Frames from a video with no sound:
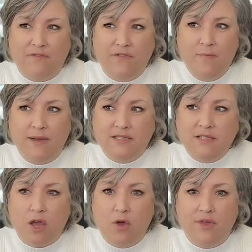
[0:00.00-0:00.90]
a few
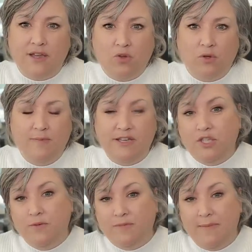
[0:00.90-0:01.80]
months ago that told me
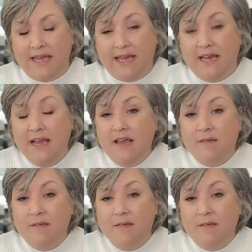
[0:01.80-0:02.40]
she was making